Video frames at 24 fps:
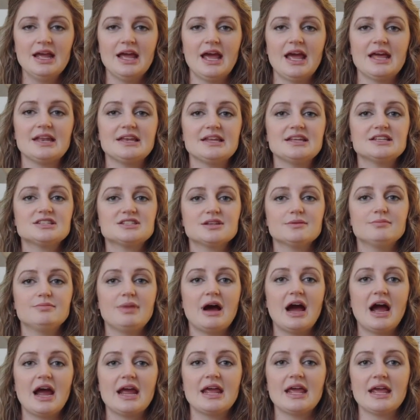and need to
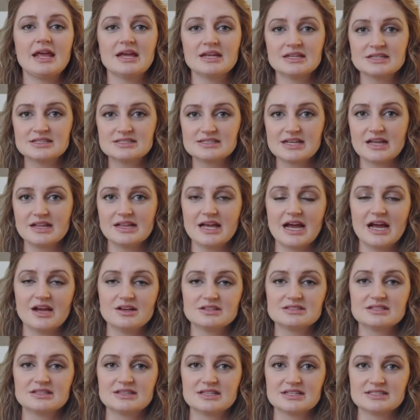buy and sell a
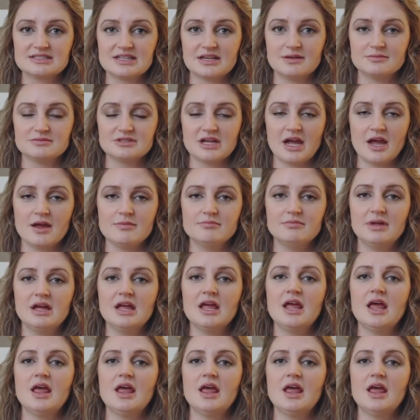house at the same time,